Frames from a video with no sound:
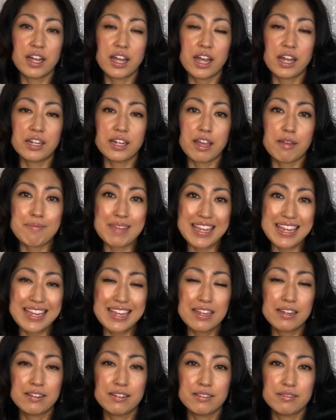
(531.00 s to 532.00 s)

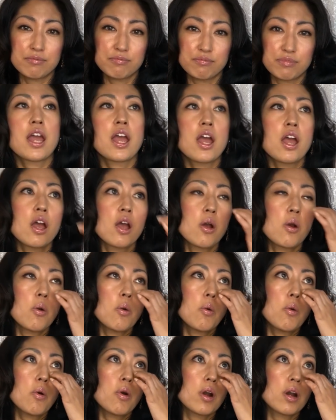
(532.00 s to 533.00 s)
L-A-B,
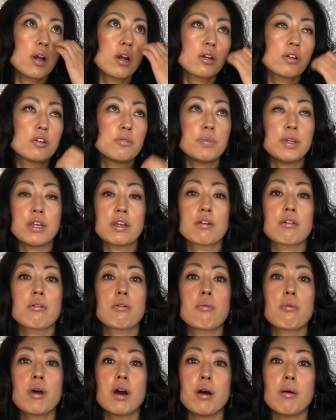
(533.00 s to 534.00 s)
or could be
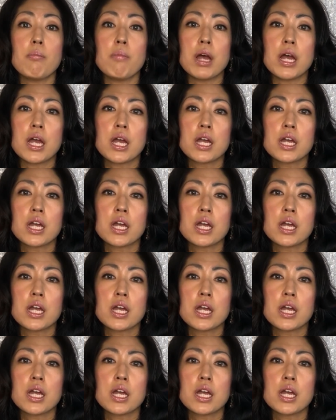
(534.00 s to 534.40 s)
rub,